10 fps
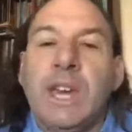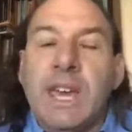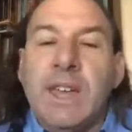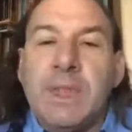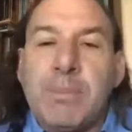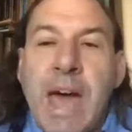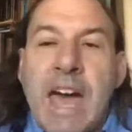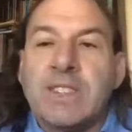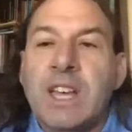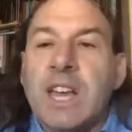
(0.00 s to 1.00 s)
in the
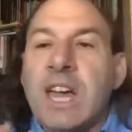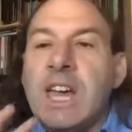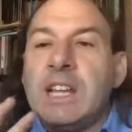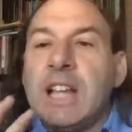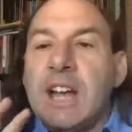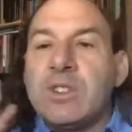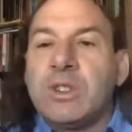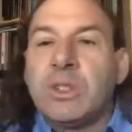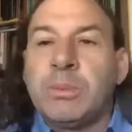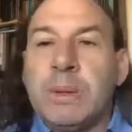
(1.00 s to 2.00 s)
past and allows you
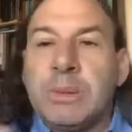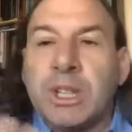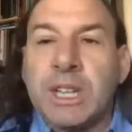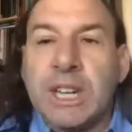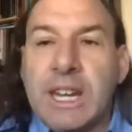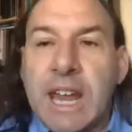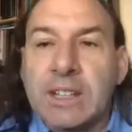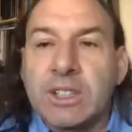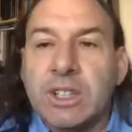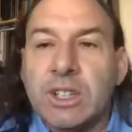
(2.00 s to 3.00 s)
to be able to
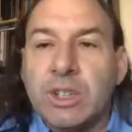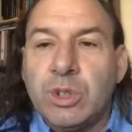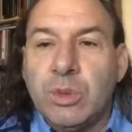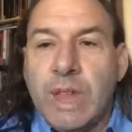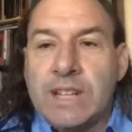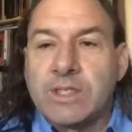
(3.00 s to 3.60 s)
connect to that.